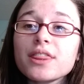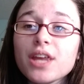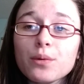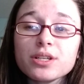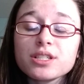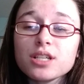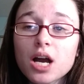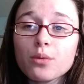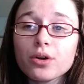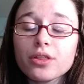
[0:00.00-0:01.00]
that was
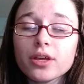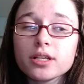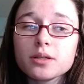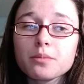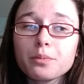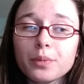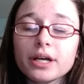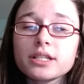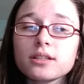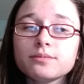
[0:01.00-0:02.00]
not worth it,
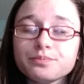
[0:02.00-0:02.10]
but